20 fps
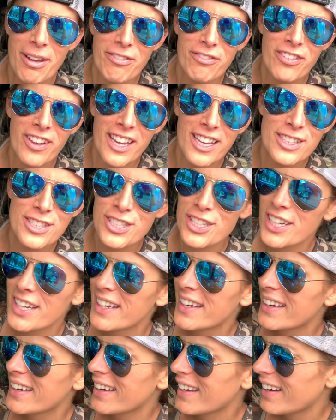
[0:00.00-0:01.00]
my fish.
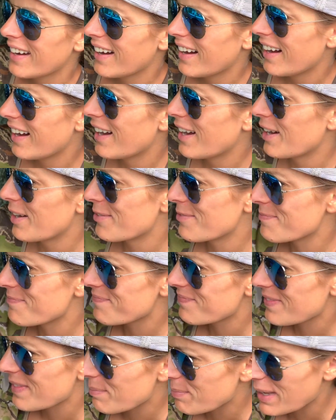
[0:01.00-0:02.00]
Um,
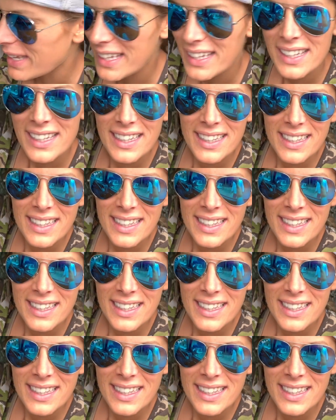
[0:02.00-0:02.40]
is he okay?